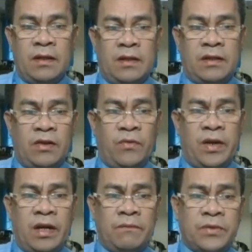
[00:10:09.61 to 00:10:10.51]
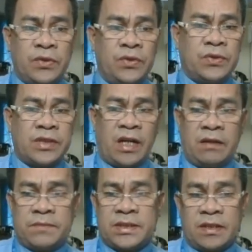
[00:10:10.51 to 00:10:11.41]
Now we have two
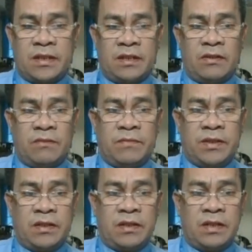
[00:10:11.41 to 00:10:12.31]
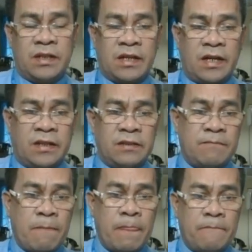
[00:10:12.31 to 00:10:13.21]
types again of the current.
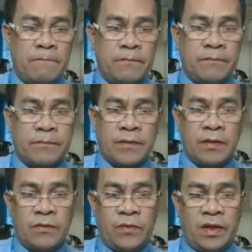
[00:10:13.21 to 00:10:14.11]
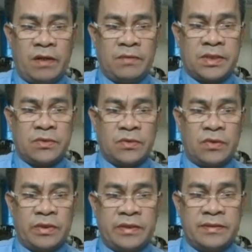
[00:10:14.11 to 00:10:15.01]
We have the
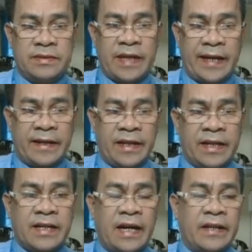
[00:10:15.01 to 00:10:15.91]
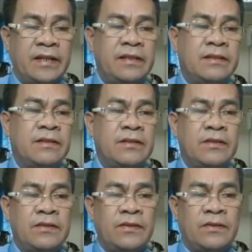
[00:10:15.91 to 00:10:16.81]
so-called direct current,
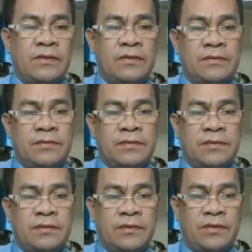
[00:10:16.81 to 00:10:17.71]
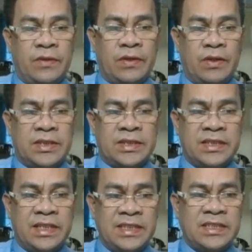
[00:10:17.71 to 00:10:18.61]
or we call this as
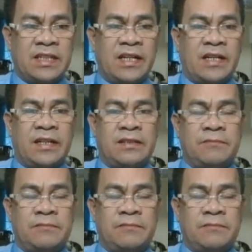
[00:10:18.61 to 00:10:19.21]
DC current.